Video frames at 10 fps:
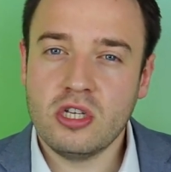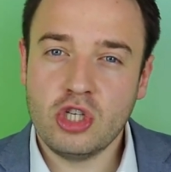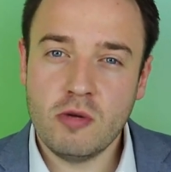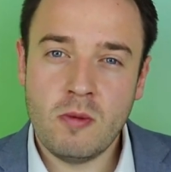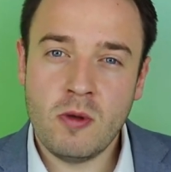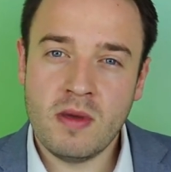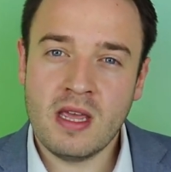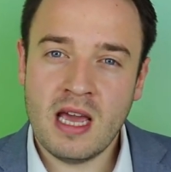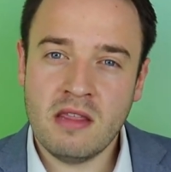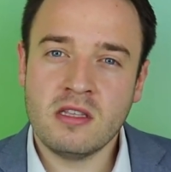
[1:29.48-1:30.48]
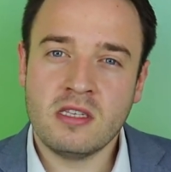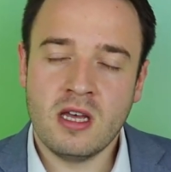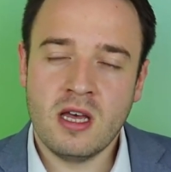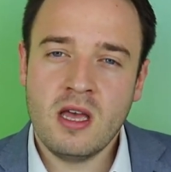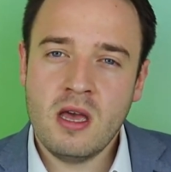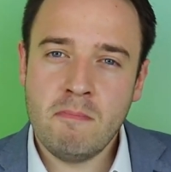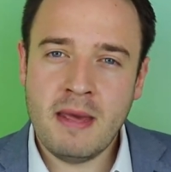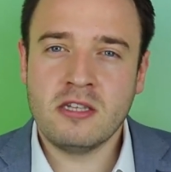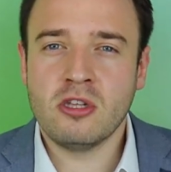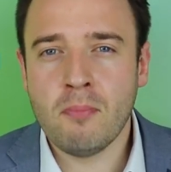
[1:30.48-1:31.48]
suprapubic catheter
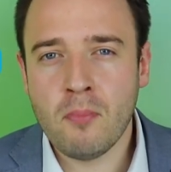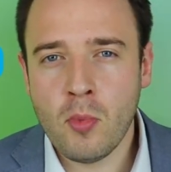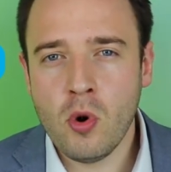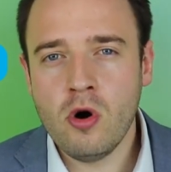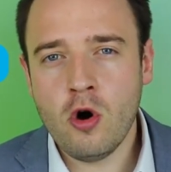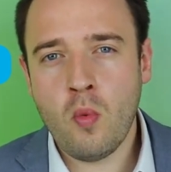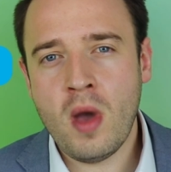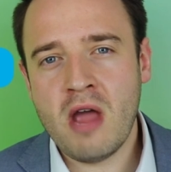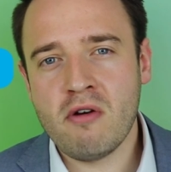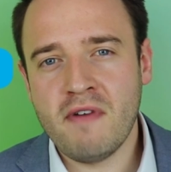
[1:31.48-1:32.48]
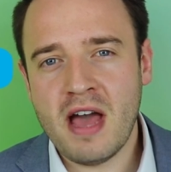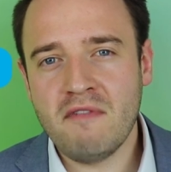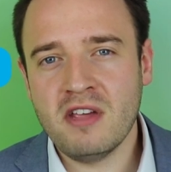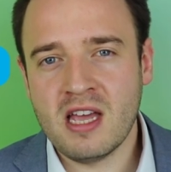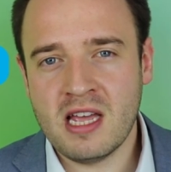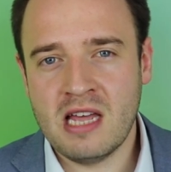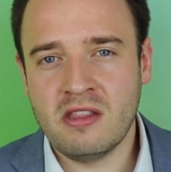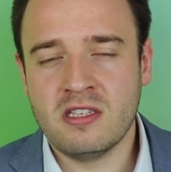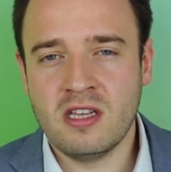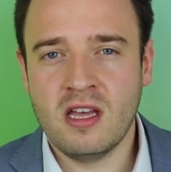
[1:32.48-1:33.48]
makes them more aware of having a
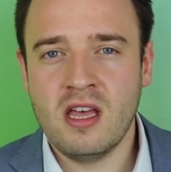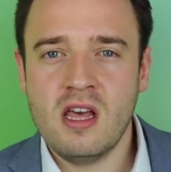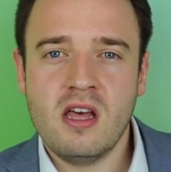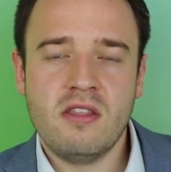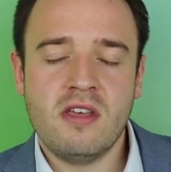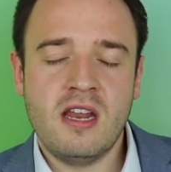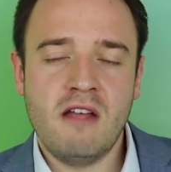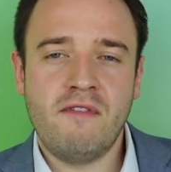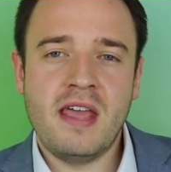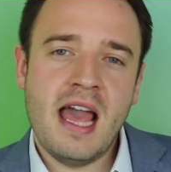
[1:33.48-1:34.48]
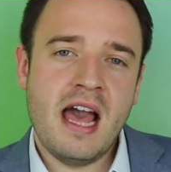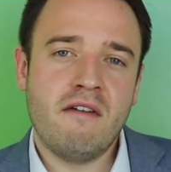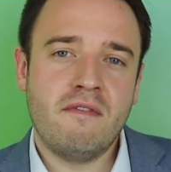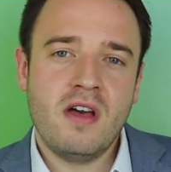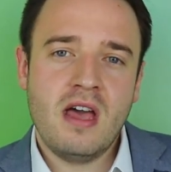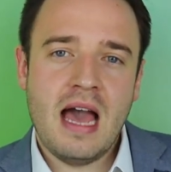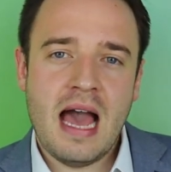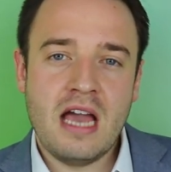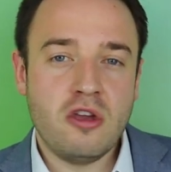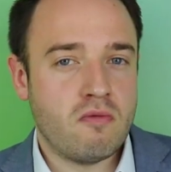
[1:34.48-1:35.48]
catheter than if they have
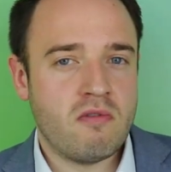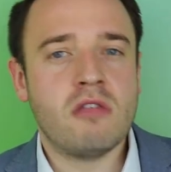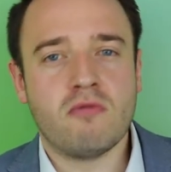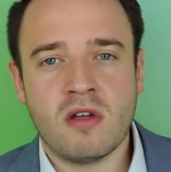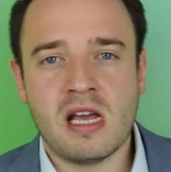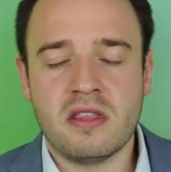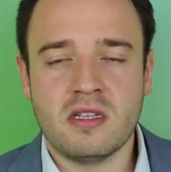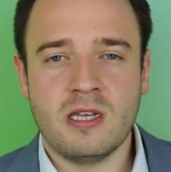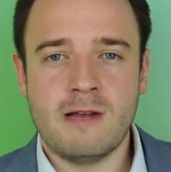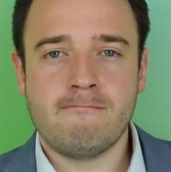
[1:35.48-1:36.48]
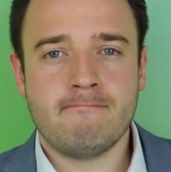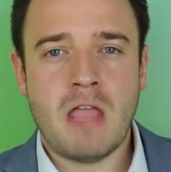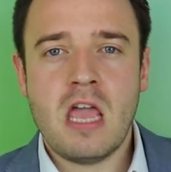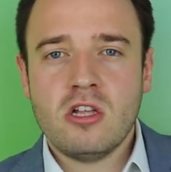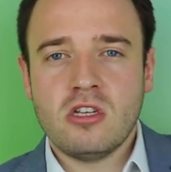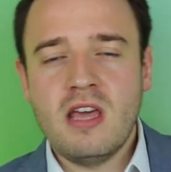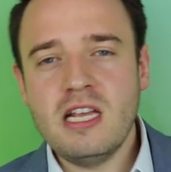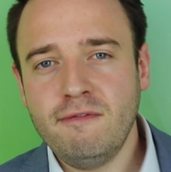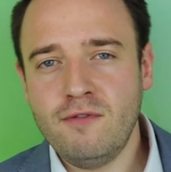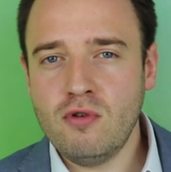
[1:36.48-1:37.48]
a urethral catheter. So
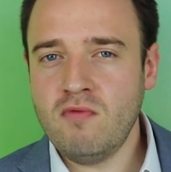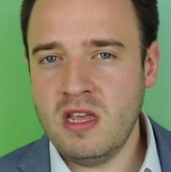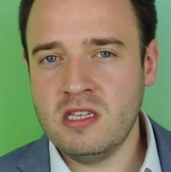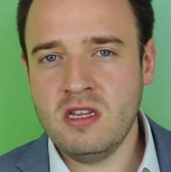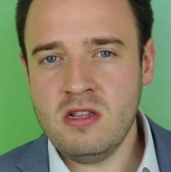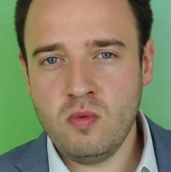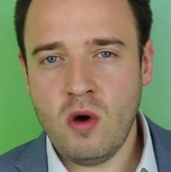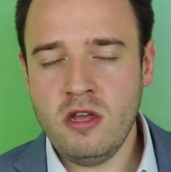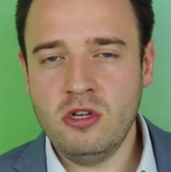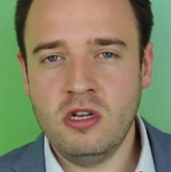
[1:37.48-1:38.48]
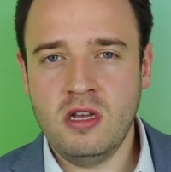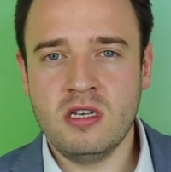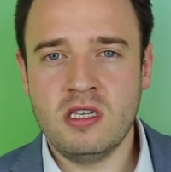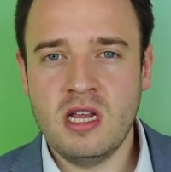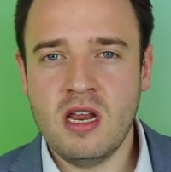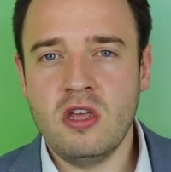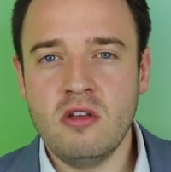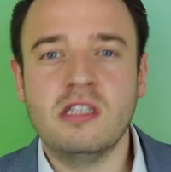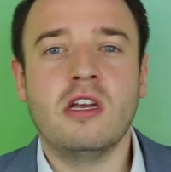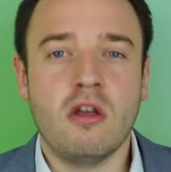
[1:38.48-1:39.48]
there's four reasons why you should consider
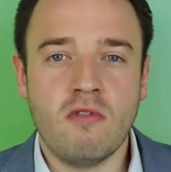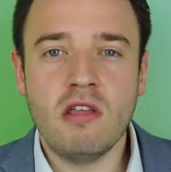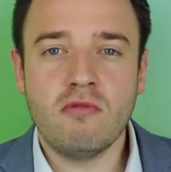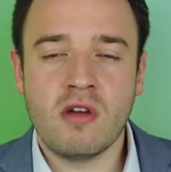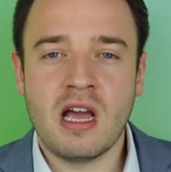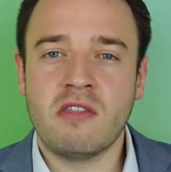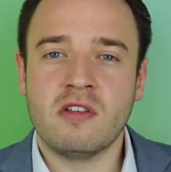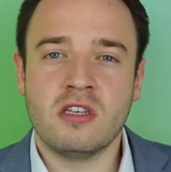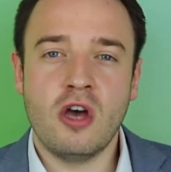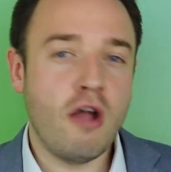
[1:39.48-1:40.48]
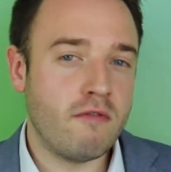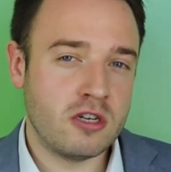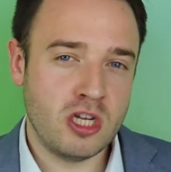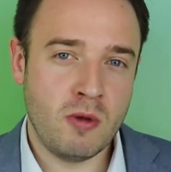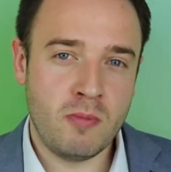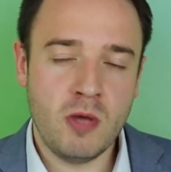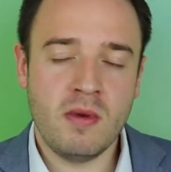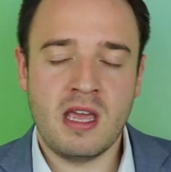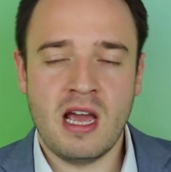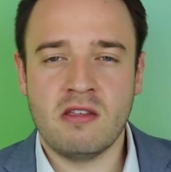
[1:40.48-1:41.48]
using a urethral catheter over a
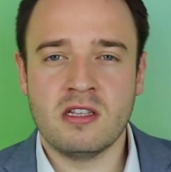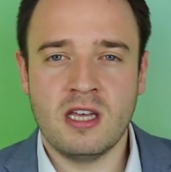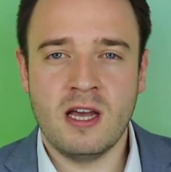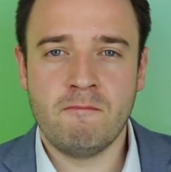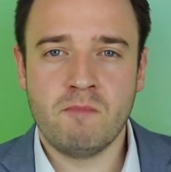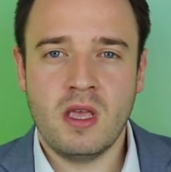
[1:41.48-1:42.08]
suprapubic catheter,